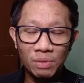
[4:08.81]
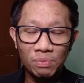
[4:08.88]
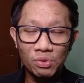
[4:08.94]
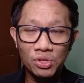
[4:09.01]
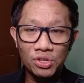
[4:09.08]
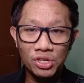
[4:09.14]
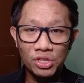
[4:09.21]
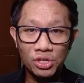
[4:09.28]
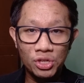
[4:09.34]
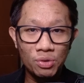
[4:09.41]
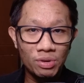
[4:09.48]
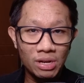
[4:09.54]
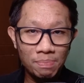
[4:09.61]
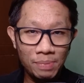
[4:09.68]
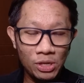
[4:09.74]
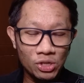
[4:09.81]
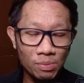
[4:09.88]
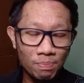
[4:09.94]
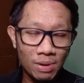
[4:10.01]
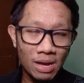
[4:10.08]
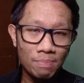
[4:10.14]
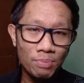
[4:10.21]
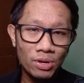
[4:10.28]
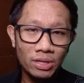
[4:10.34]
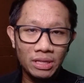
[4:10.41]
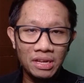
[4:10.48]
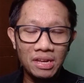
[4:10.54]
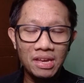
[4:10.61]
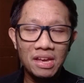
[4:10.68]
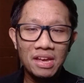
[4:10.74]
it was just you and a piece of
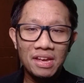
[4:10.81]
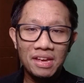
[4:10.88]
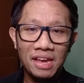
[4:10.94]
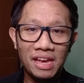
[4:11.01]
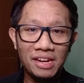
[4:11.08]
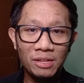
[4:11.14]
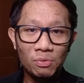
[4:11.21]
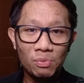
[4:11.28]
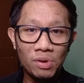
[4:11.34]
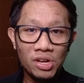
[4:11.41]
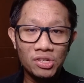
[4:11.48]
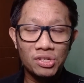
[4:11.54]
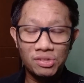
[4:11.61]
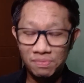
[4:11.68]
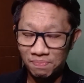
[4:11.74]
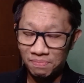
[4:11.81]
property, and it was